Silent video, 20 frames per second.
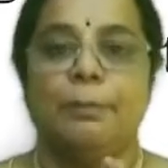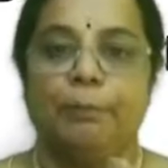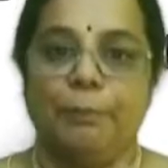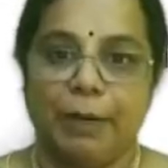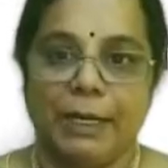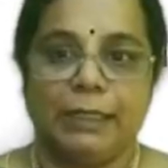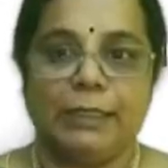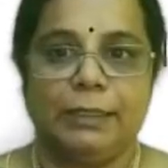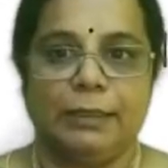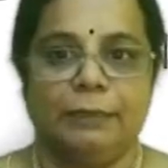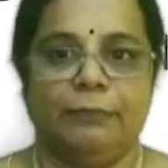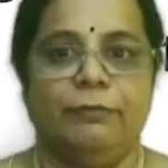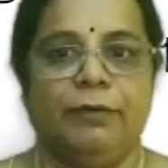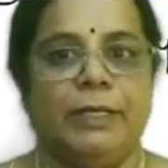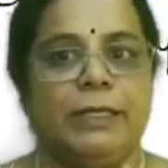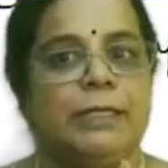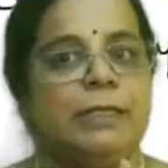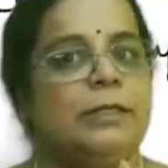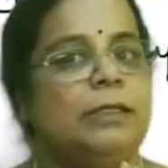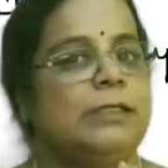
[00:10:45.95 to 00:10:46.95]
But
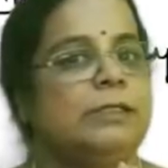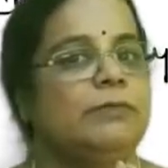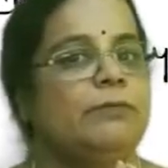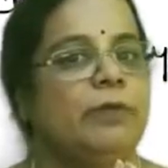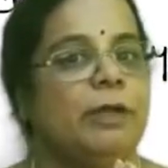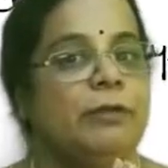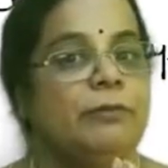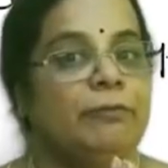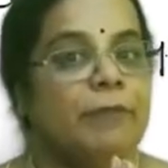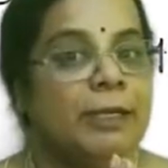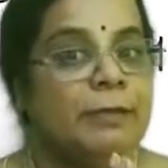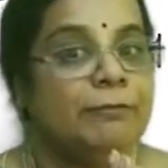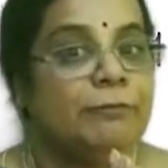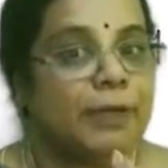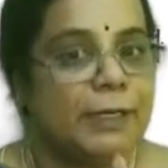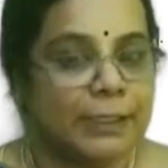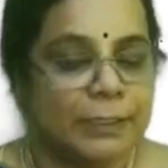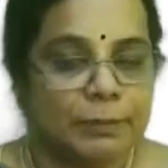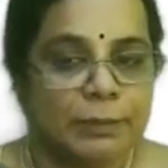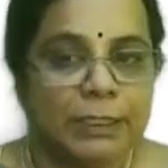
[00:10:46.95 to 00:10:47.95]
when
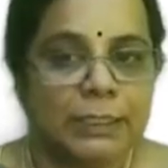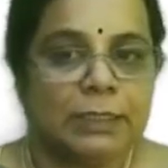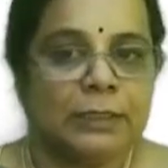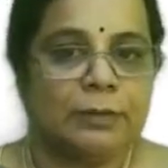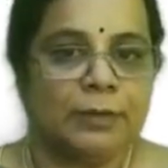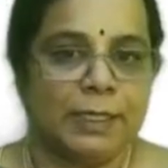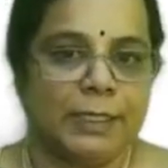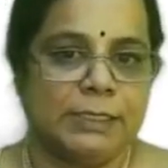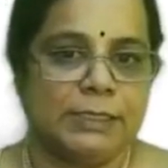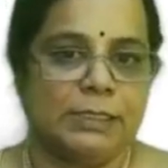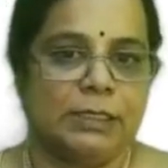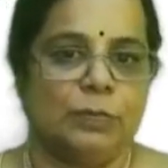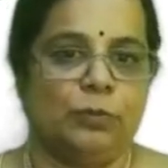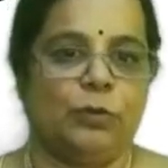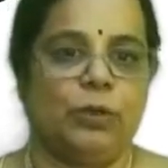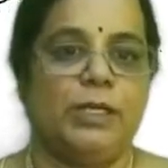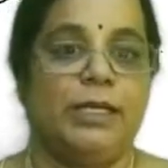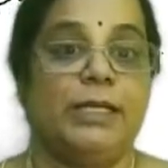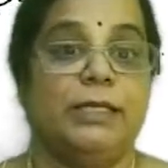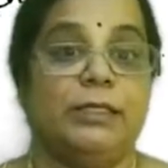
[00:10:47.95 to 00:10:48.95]
fundamental rights are
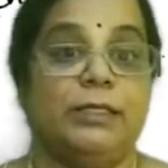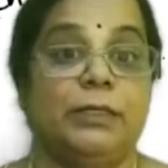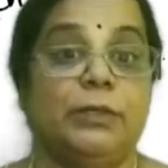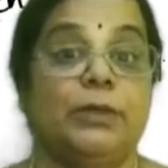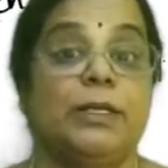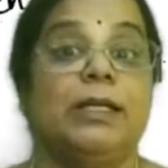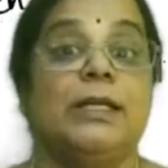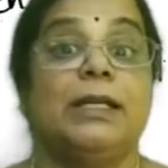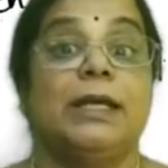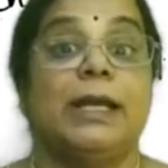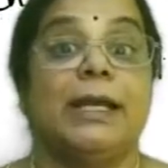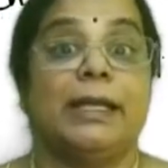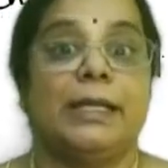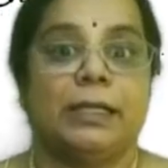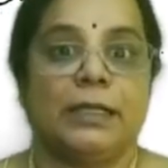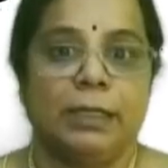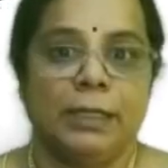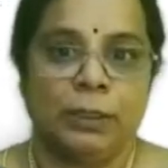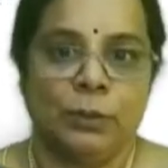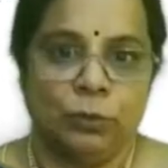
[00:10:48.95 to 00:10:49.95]
violated, you can
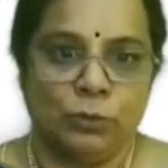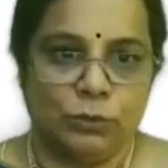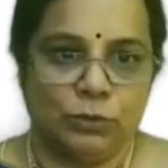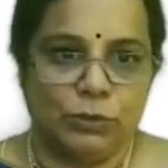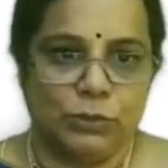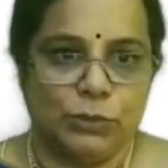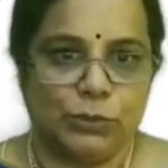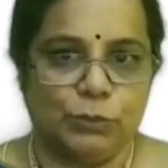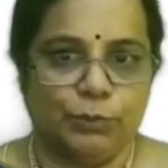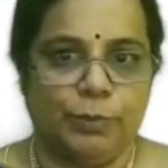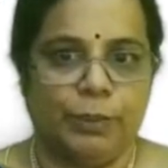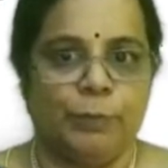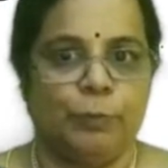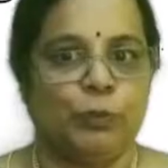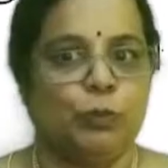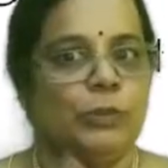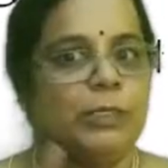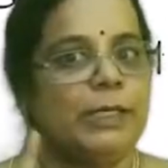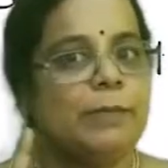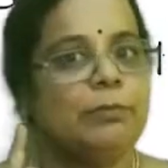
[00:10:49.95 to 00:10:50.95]
directly go to the
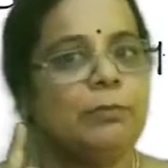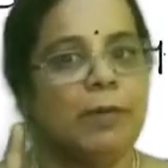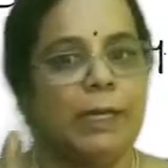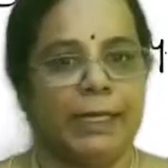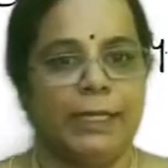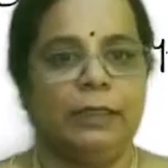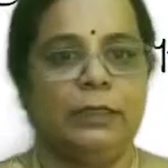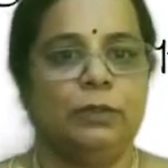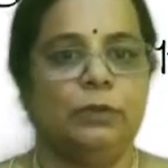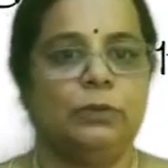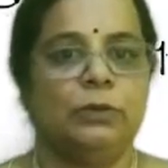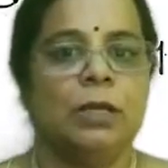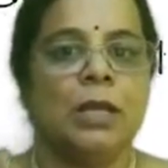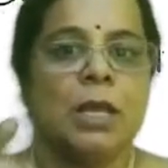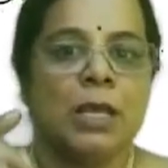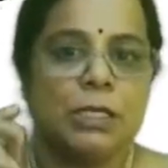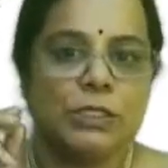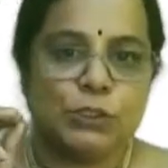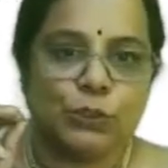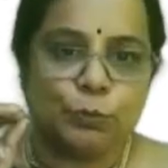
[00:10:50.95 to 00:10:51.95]
Supreme Court. And mind you,
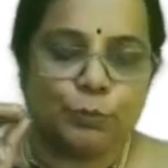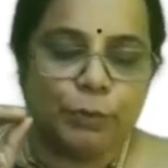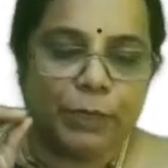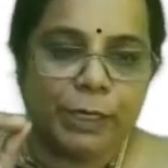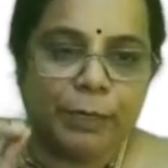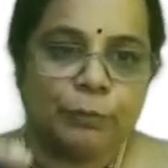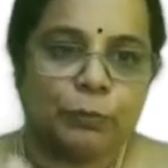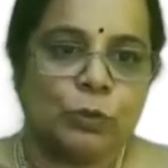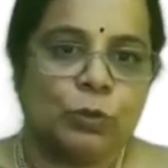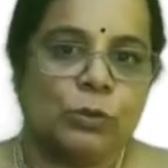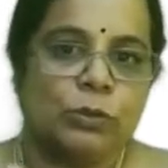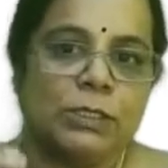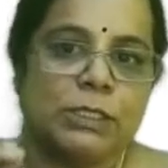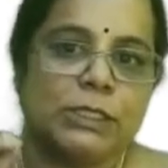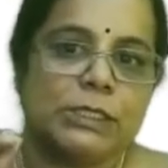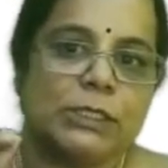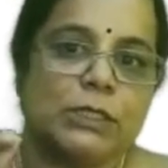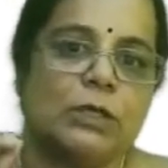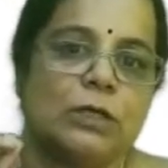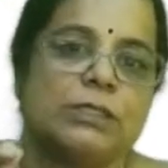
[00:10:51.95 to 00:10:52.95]
Supreme Court
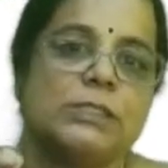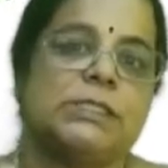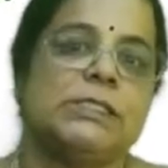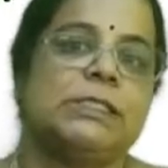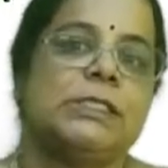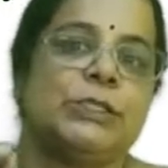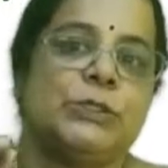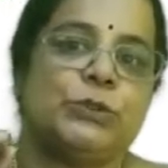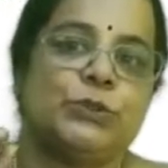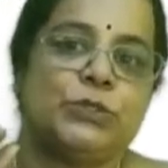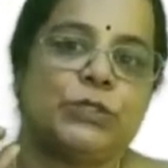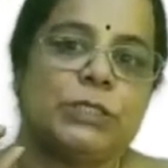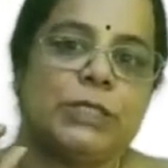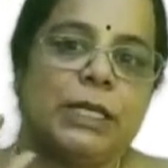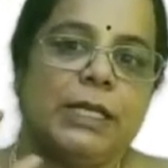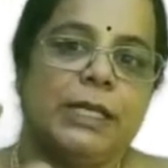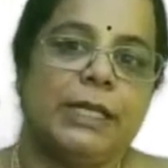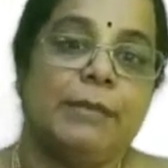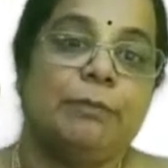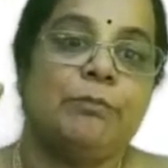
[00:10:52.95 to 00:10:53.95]
is
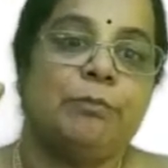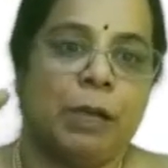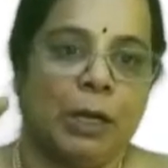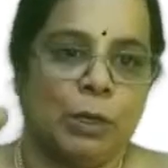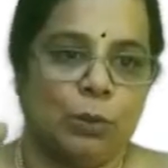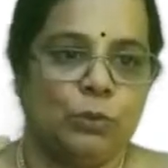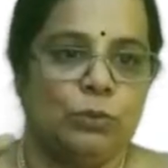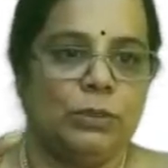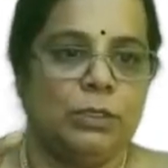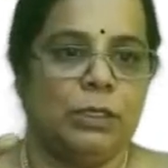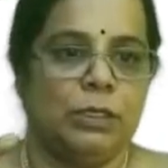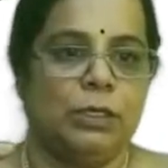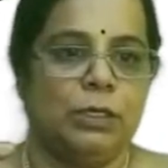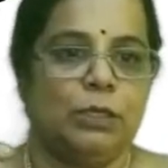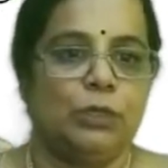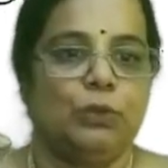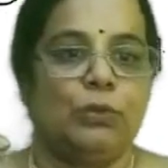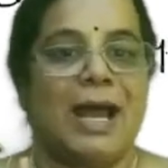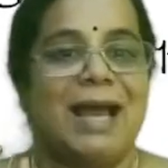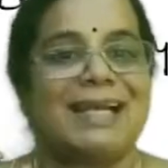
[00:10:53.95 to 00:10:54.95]
constitutionally bound
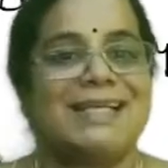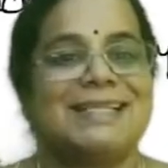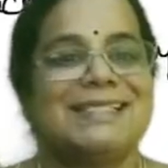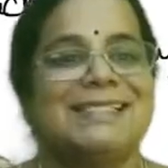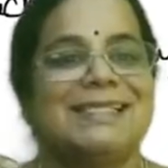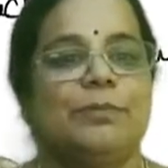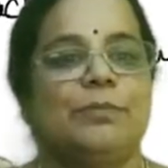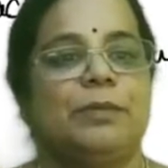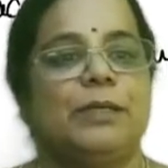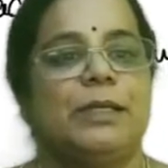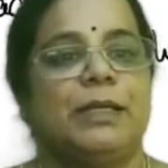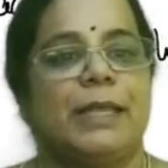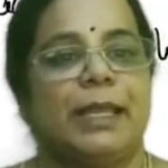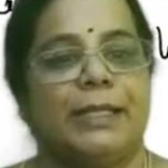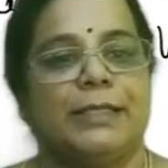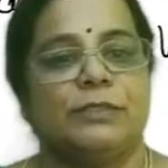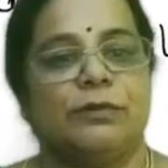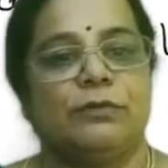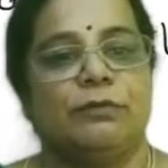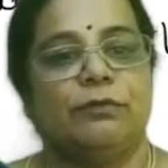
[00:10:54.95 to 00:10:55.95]
to accept the
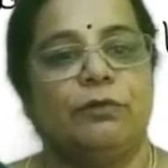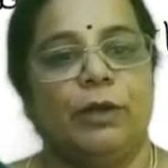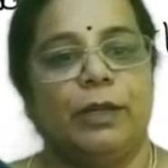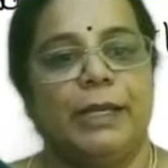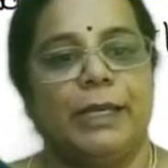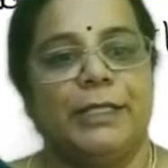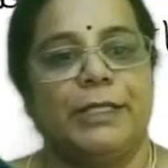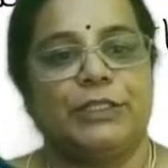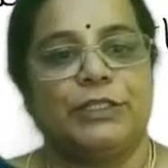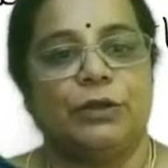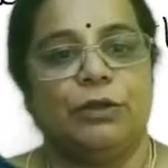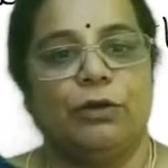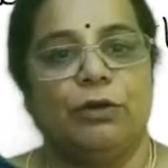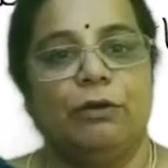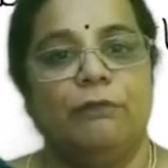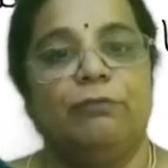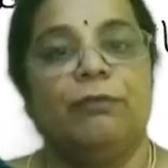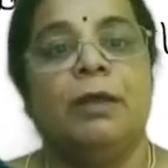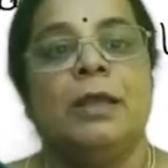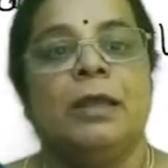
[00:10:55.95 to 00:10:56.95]
case of violation
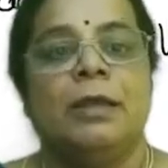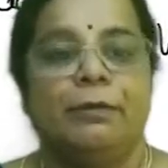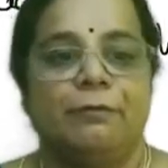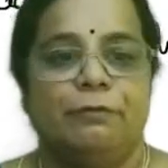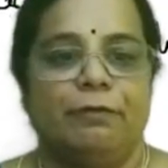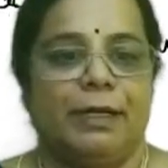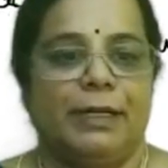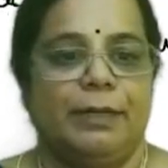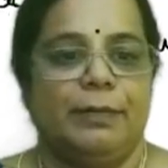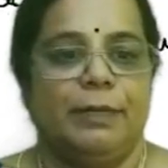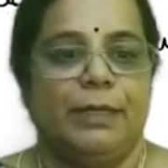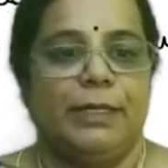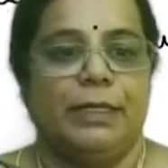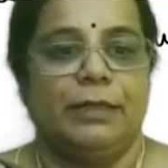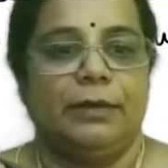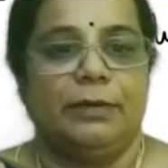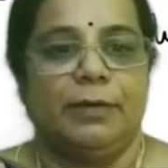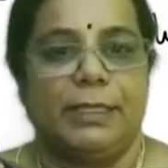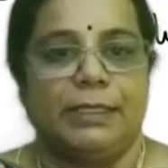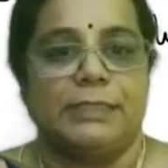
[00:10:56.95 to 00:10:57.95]
of
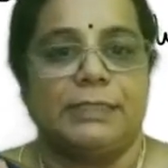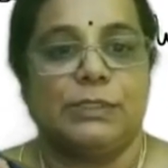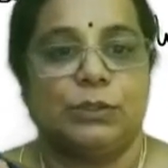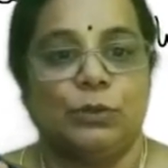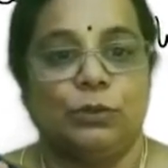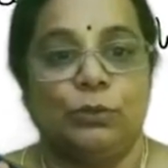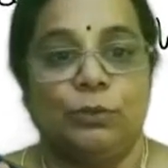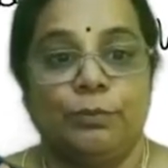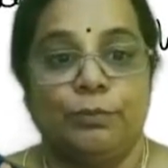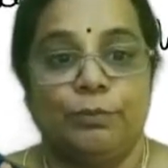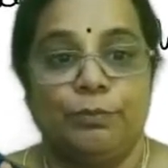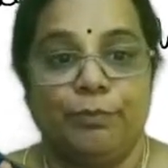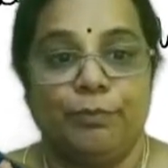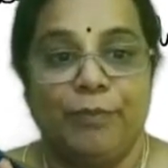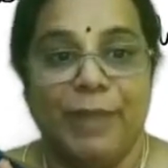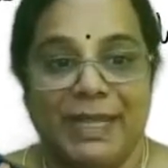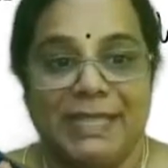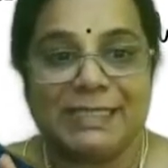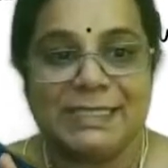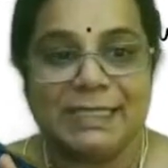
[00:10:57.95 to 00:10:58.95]
fundamental rights. So
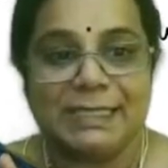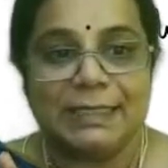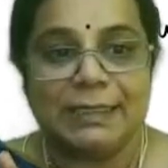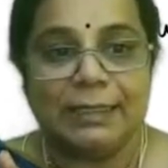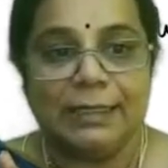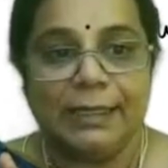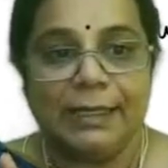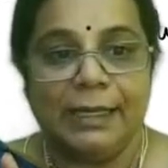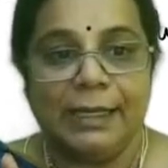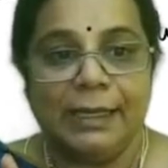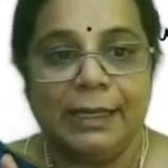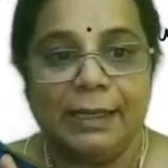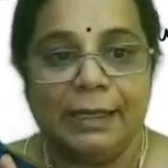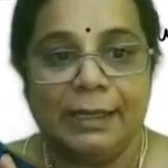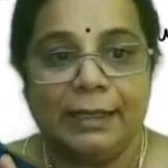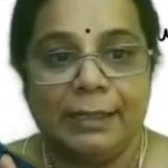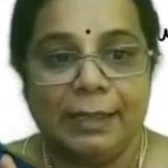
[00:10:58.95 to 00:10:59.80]
basically,